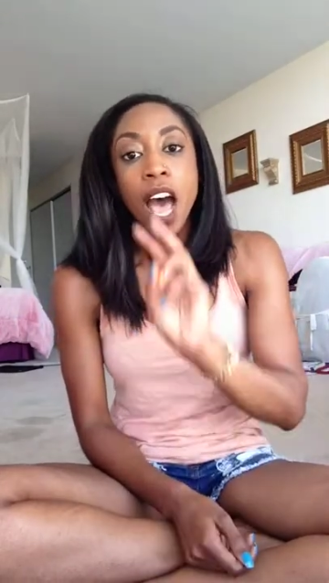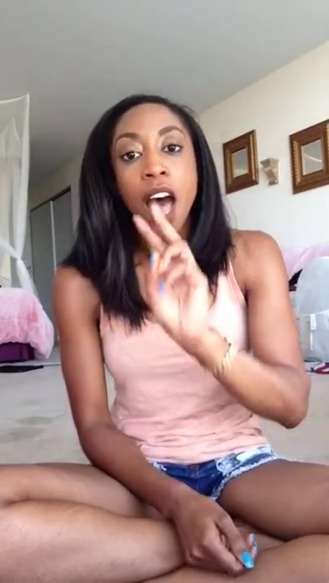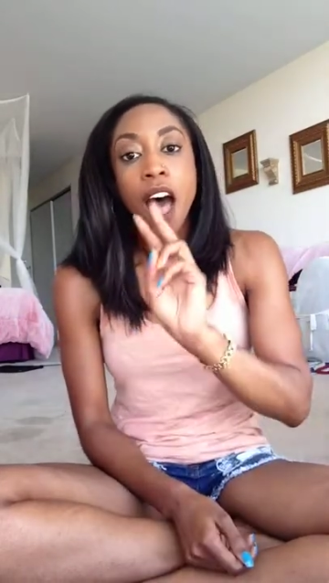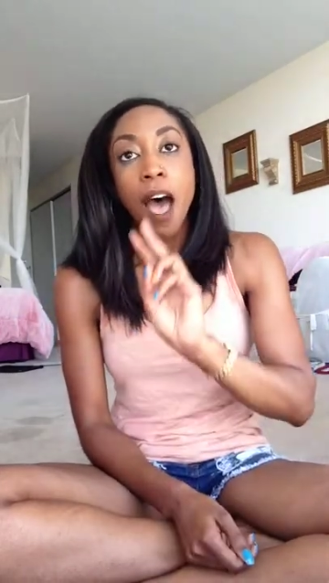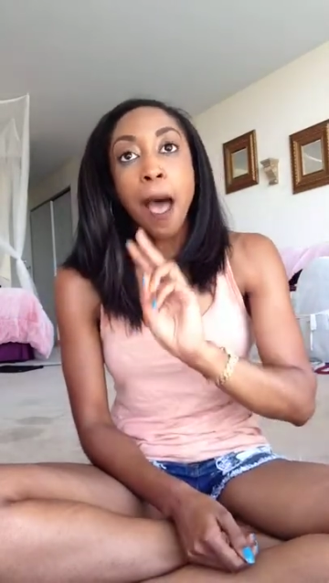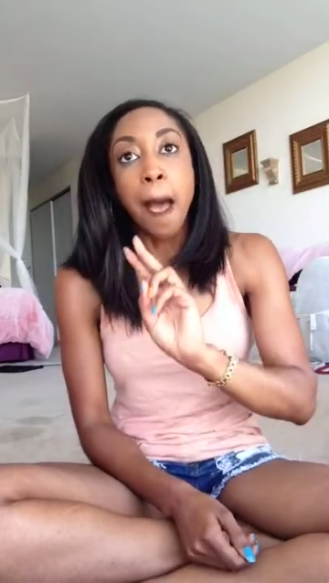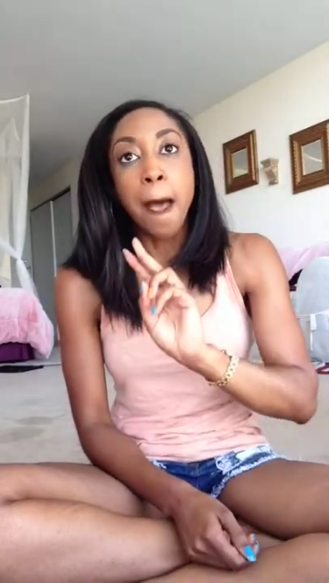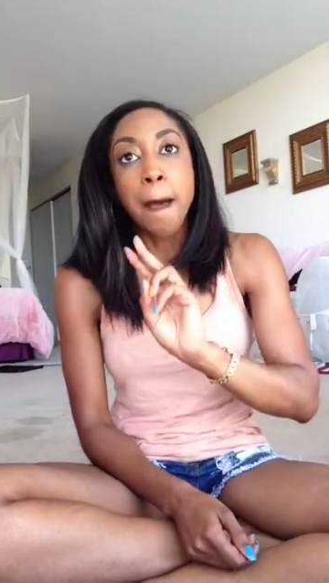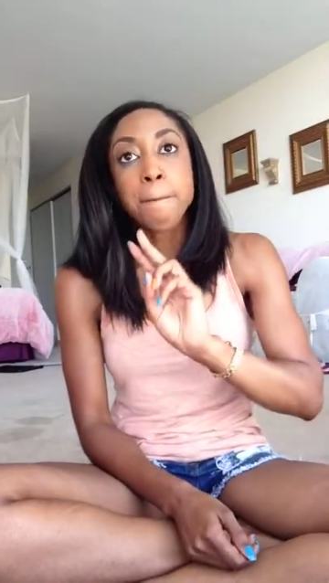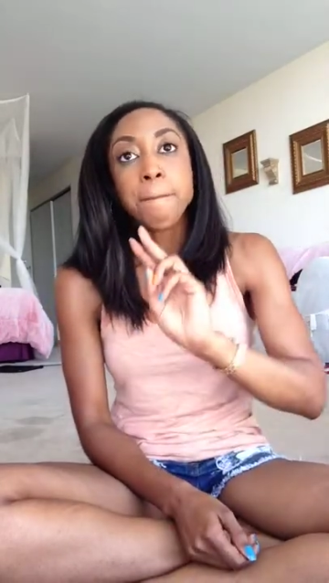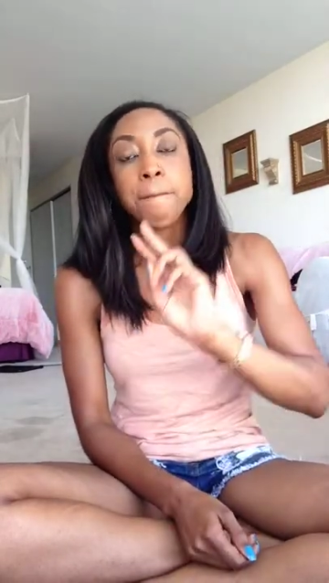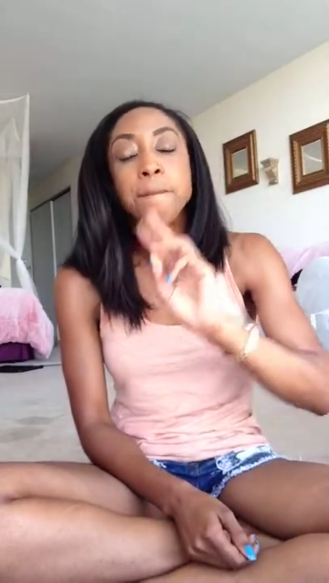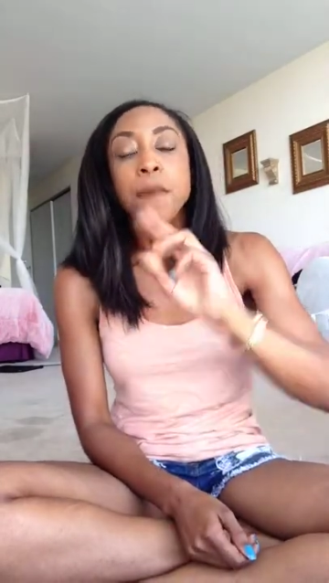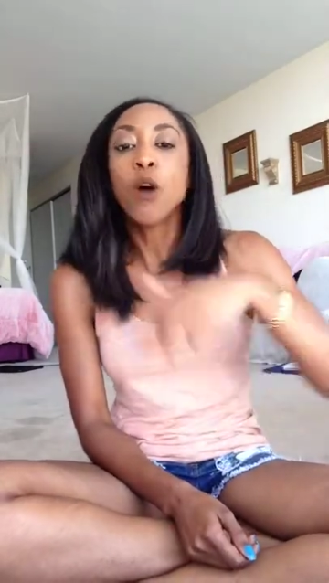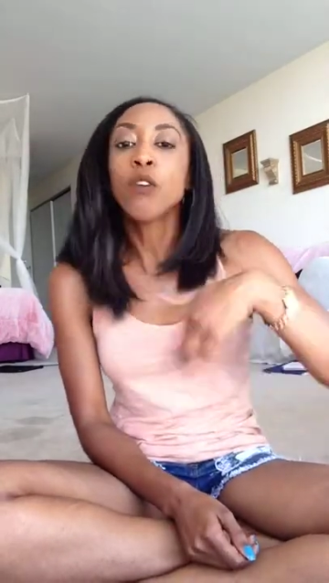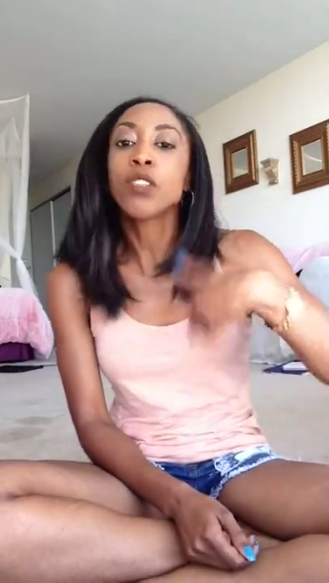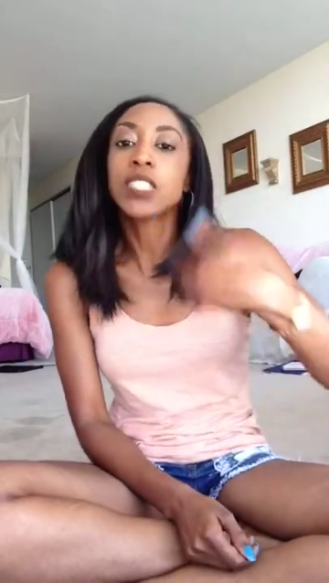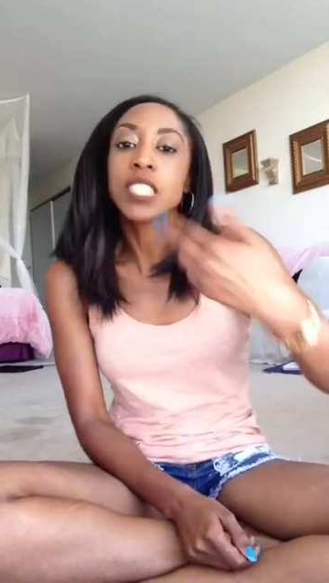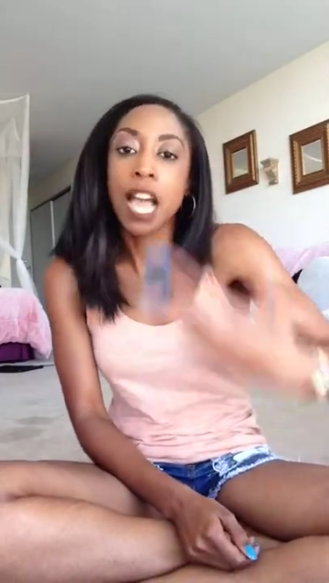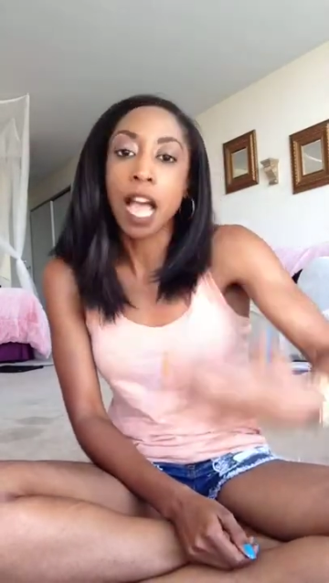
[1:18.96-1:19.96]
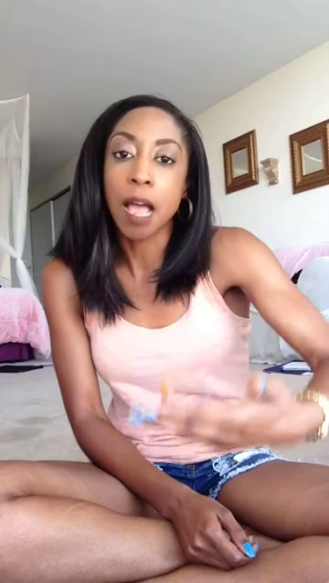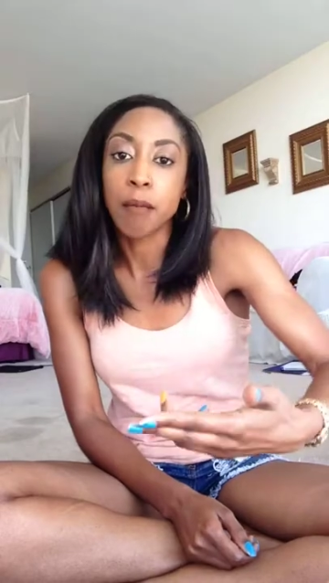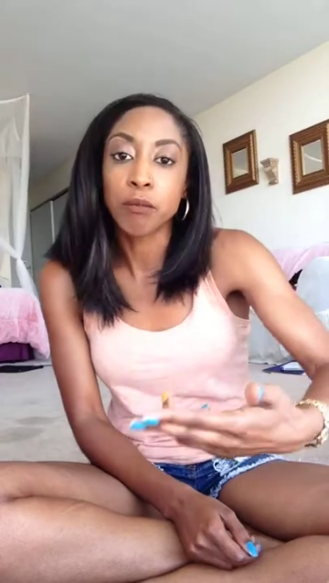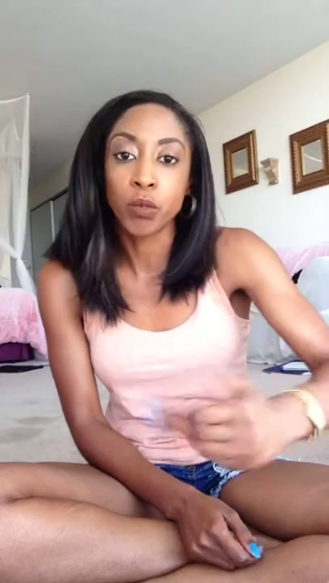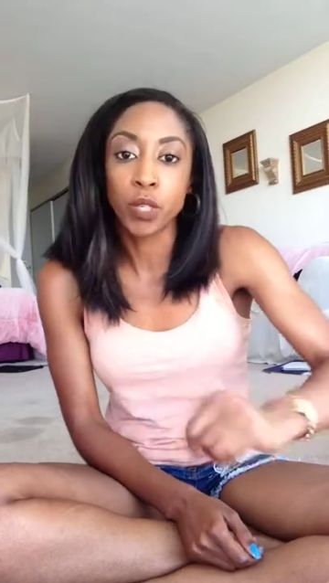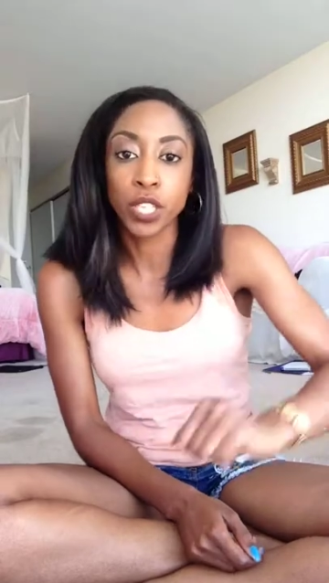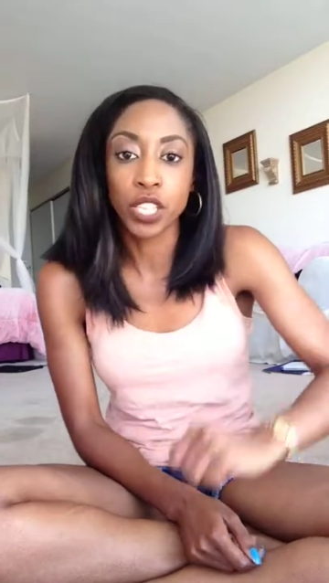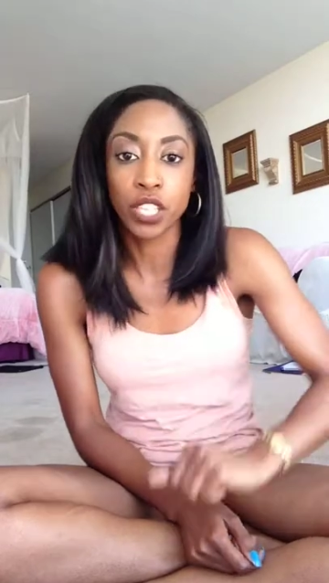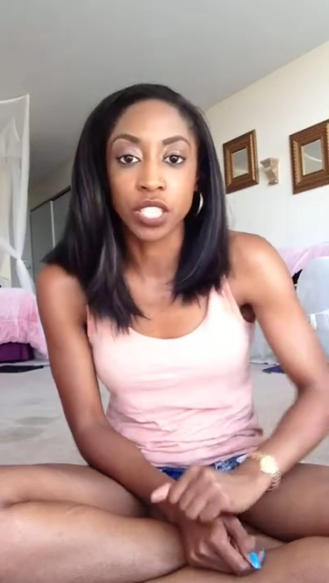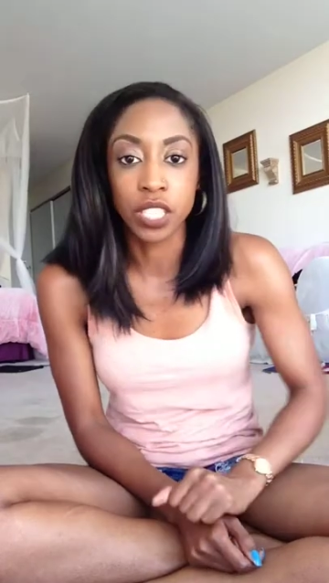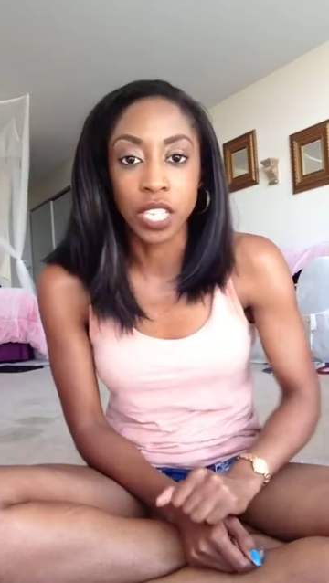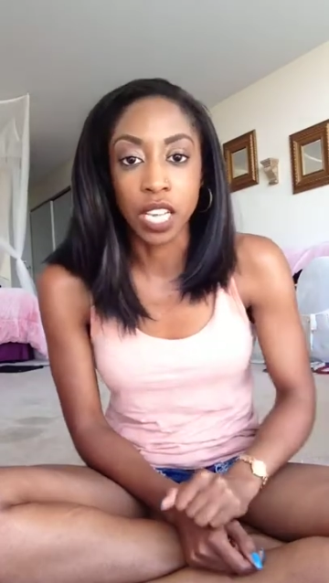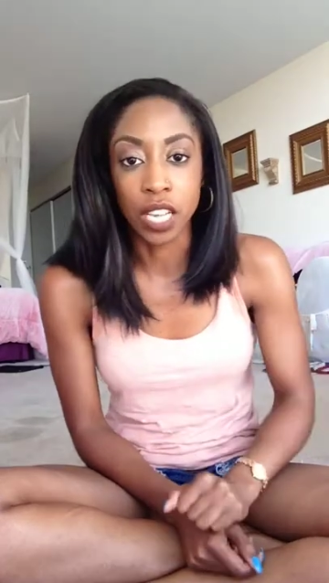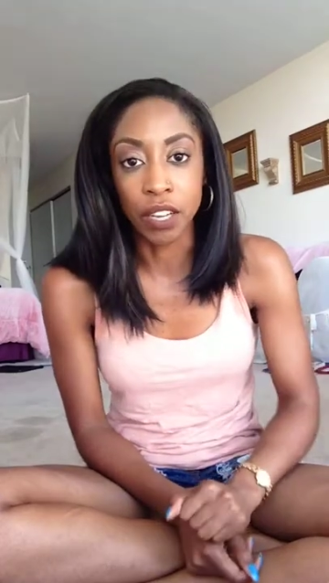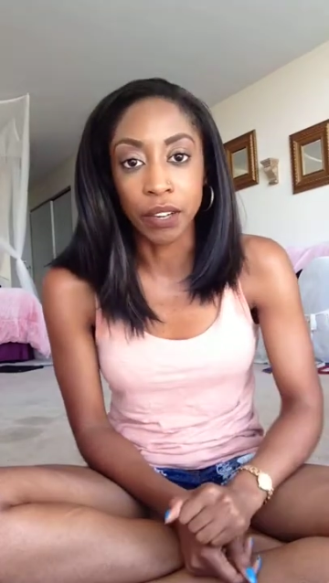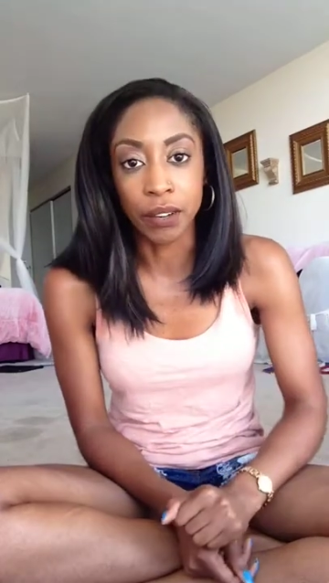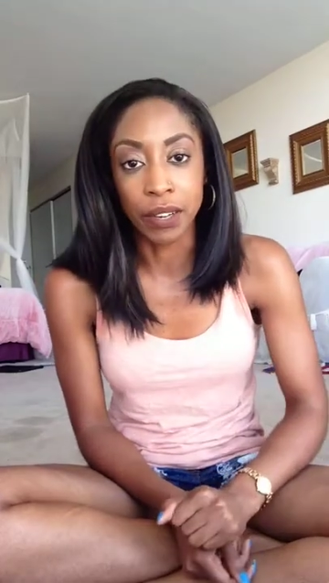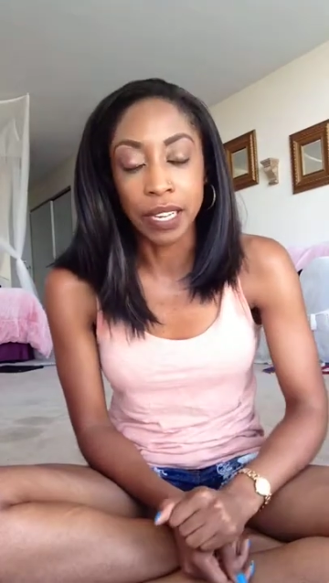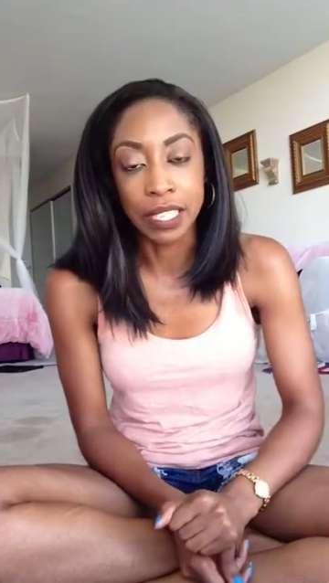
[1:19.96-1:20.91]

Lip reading: most times when you're single